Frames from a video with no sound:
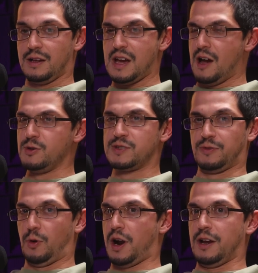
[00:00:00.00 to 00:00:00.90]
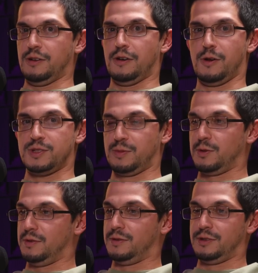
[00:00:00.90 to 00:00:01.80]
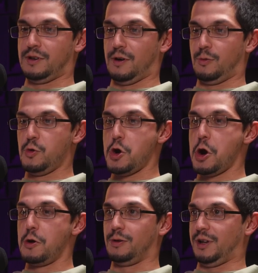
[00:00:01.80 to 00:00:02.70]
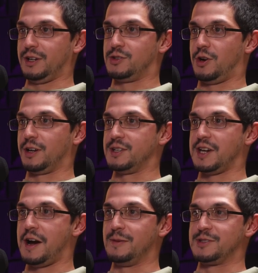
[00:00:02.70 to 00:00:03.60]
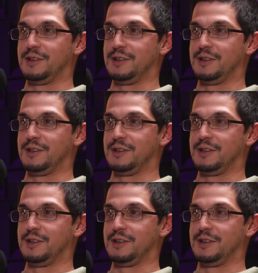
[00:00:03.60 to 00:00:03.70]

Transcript: yeah, it was great. Typical, woo, like drunken times.